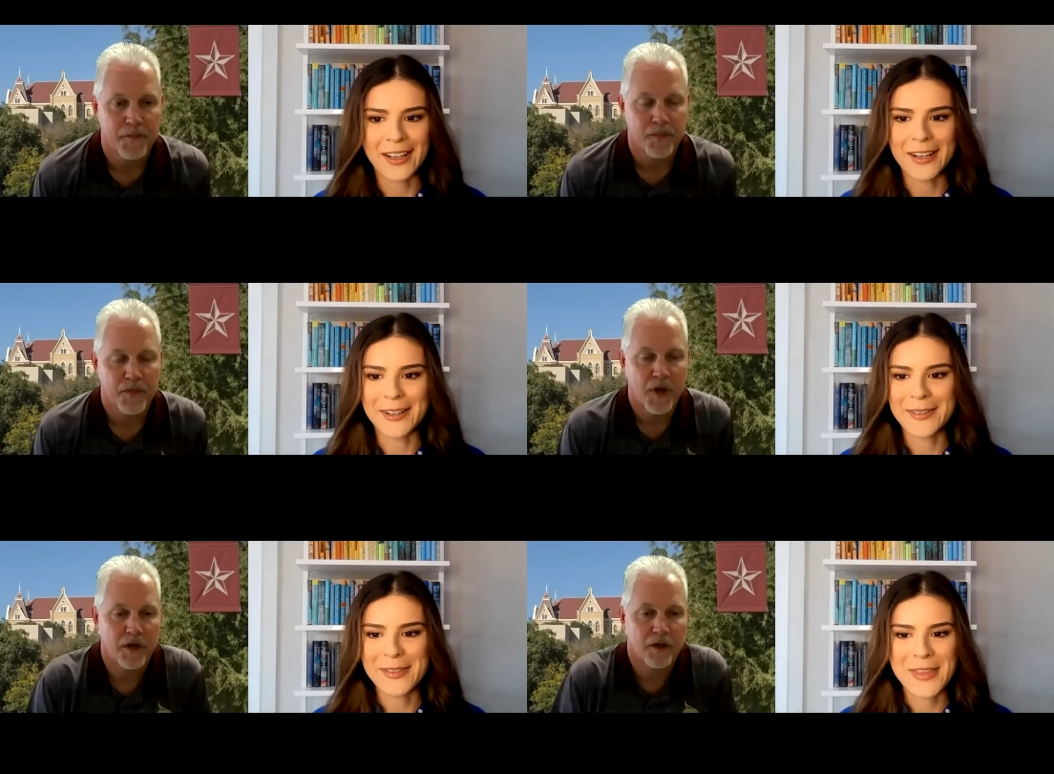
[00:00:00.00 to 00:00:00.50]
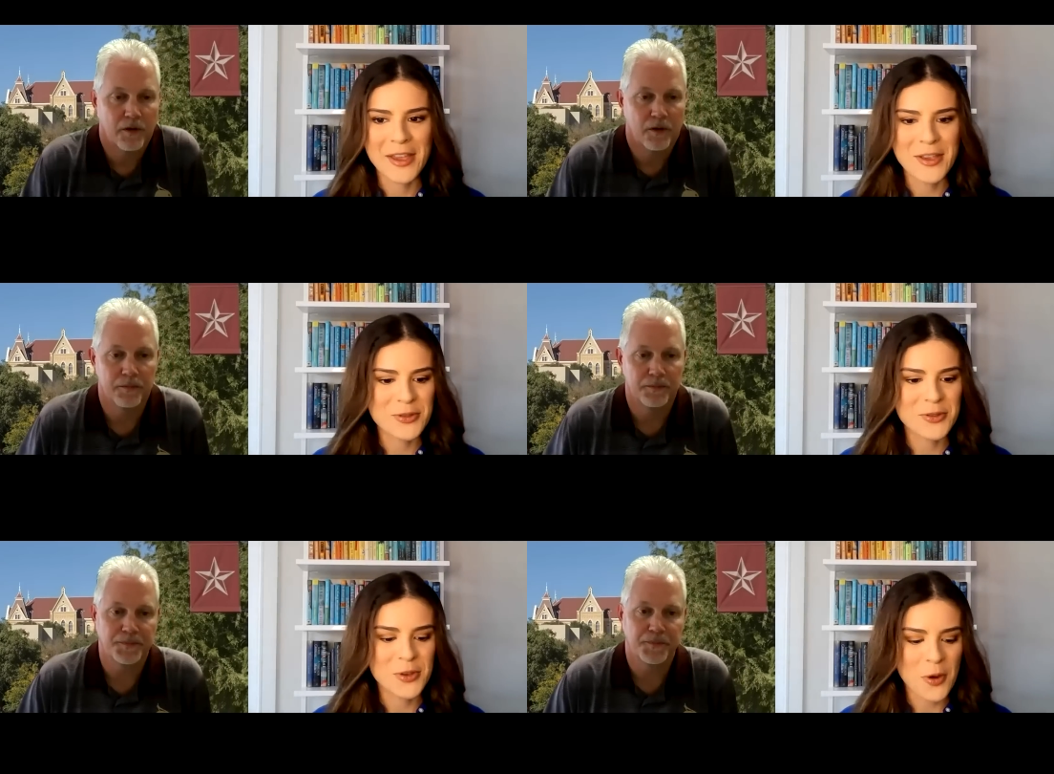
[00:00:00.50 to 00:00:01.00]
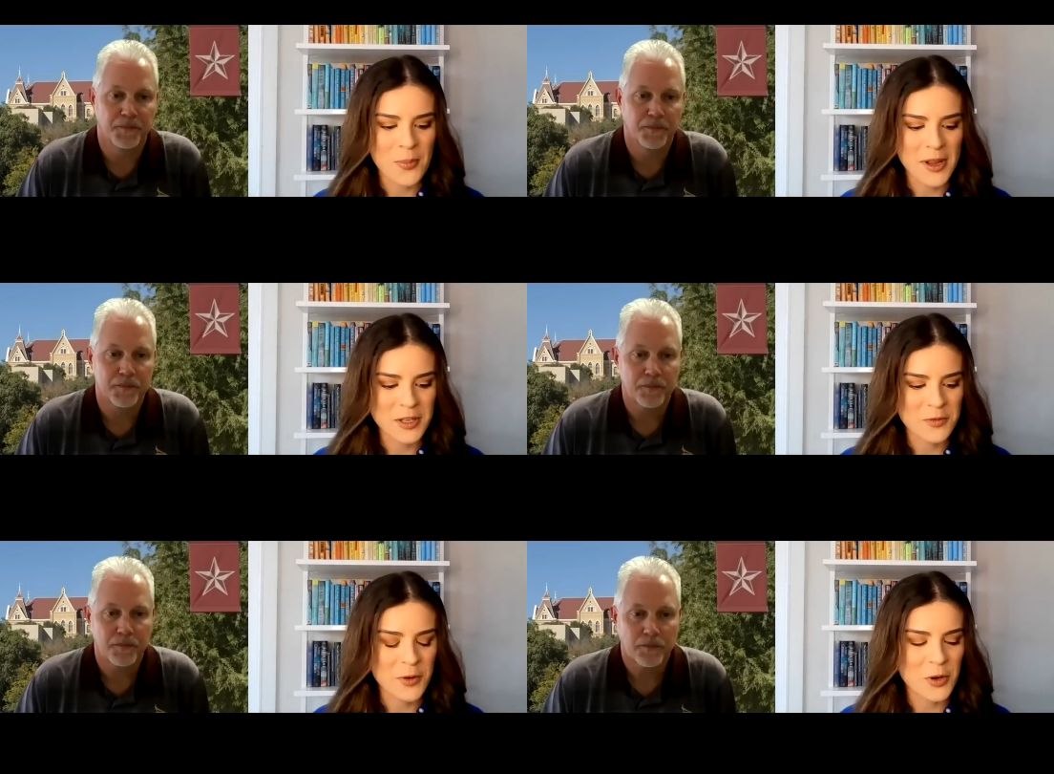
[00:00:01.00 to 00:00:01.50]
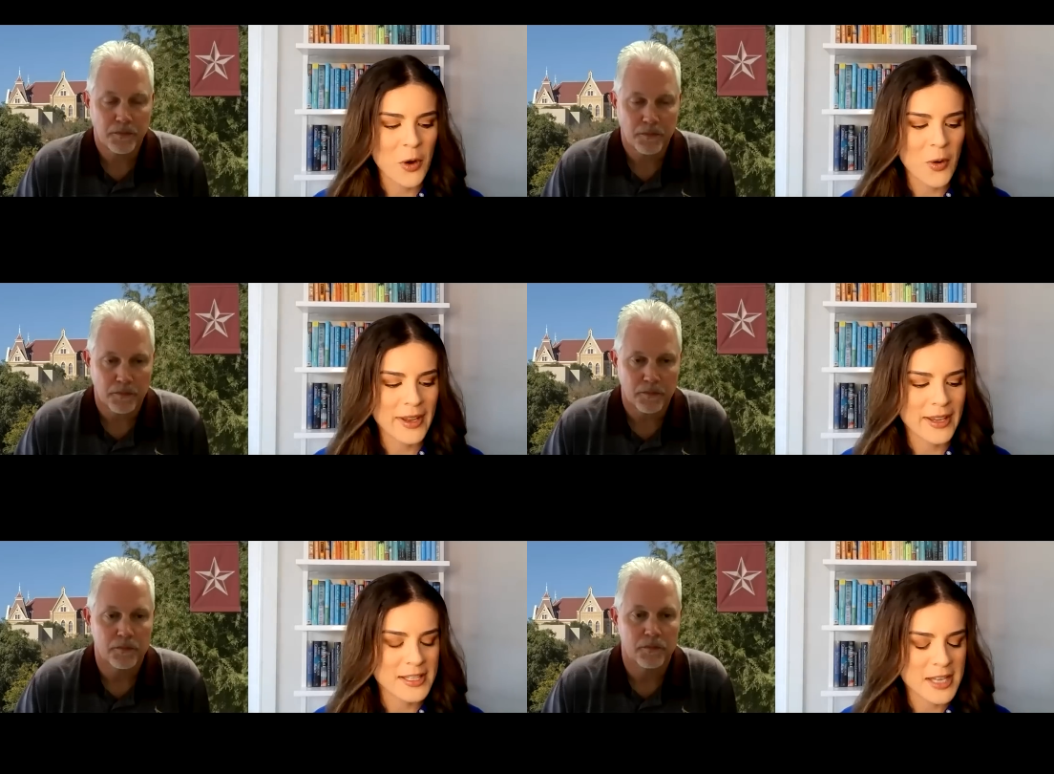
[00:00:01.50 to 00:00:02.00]
Speaker 1: Uh, thank, you. thank you so much for
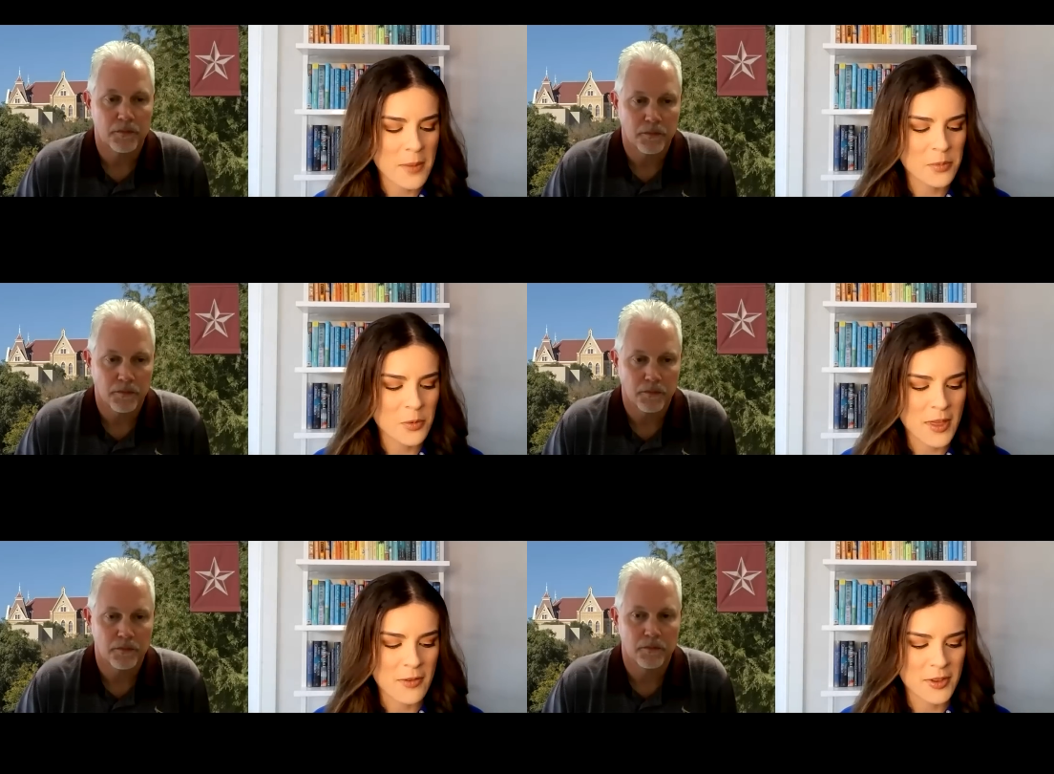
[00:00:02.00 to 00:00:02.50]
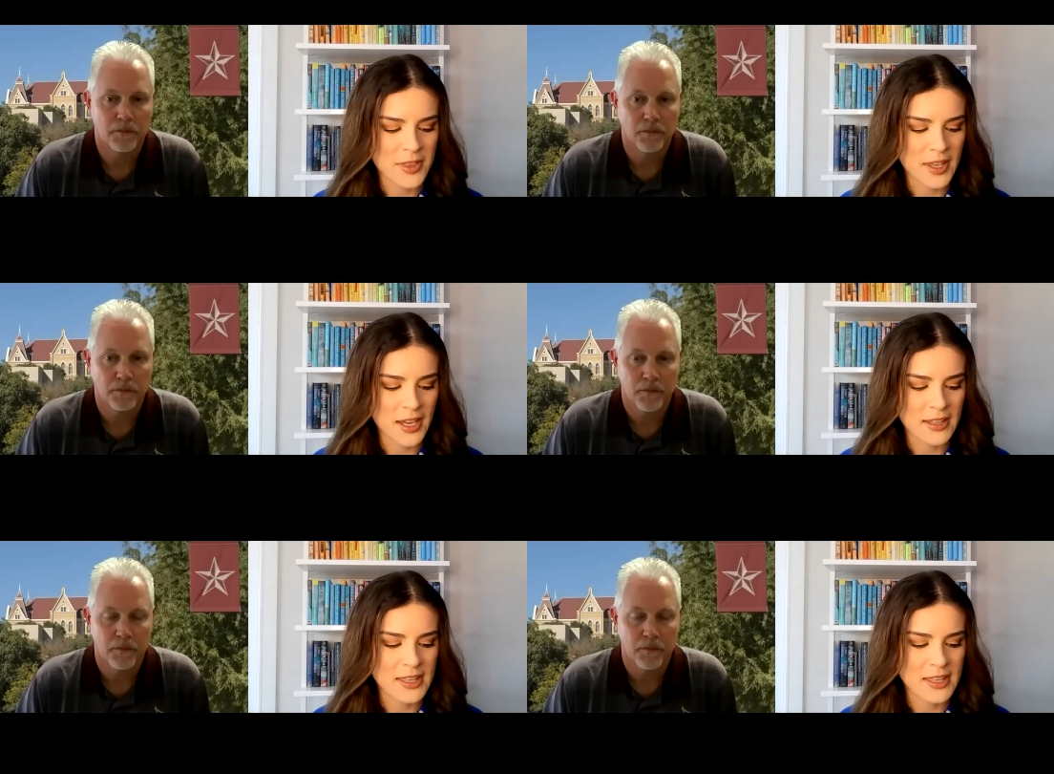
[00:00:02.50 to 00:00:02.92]
going in depth with everything.